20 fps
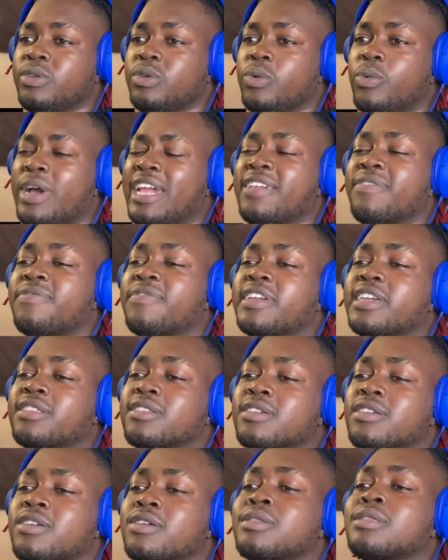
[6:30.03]
White face,
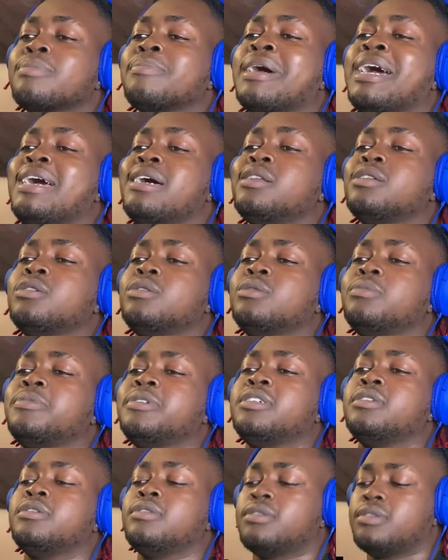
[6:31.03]
girl. Smile a little
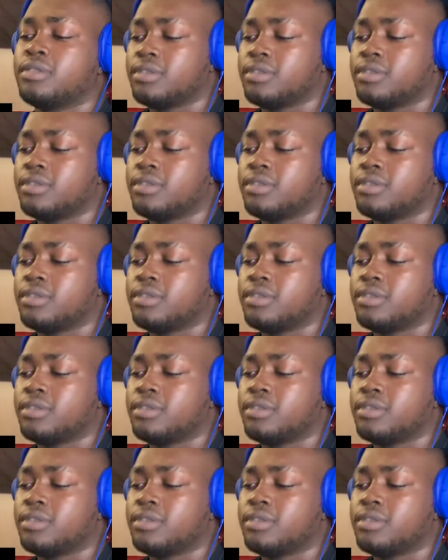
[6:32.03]
bit.